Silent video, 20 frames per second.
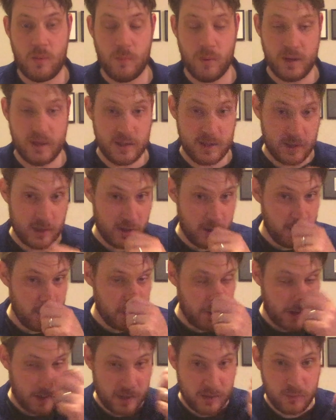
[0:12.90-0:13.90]
Well,
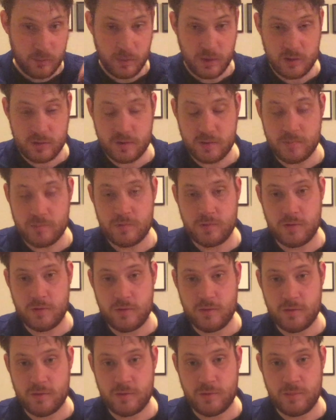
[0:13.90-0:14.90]
hello and welcome
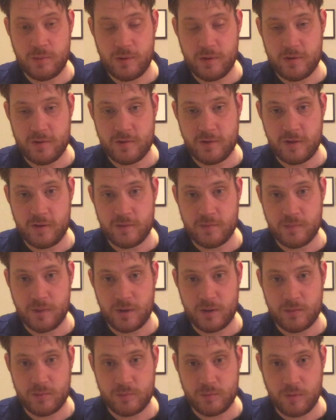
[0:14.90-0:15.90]
to the Spirit Safe.
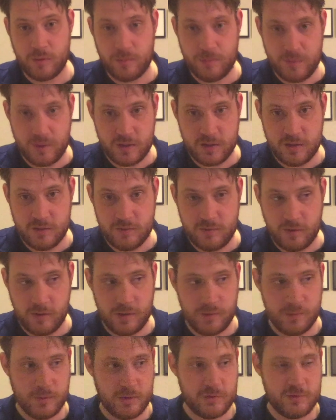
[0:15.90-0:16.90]
My name's Rob. Thank you
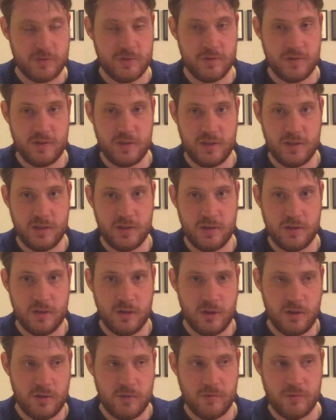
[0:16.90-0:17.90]
very much indeed
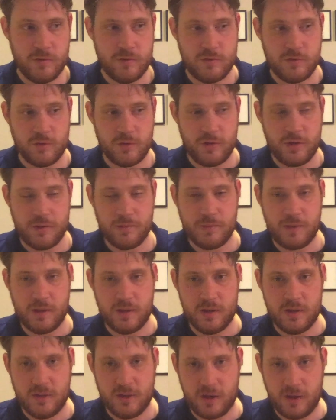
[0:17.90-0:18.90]
for joining
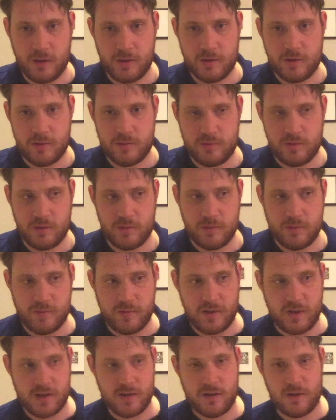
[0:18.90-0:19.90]
me. Now, I don't think we've
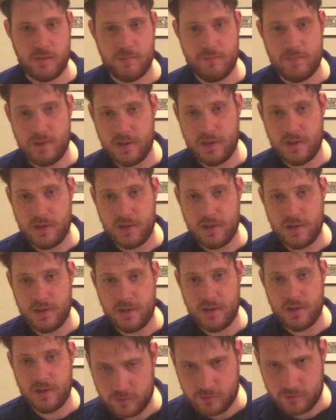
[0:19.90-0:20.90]
had a blended
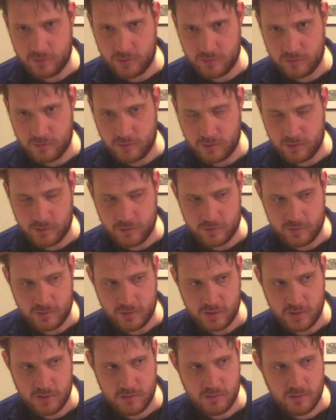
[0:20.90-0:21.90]
malt so far this
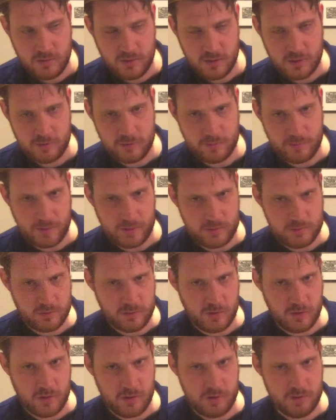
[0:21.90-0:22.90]
year. It's about
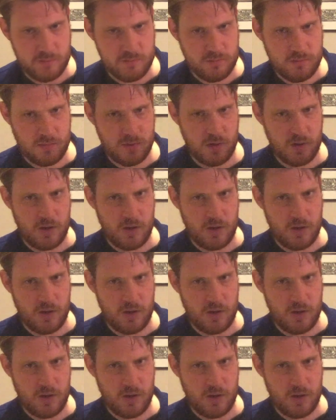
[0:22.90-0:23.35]
time.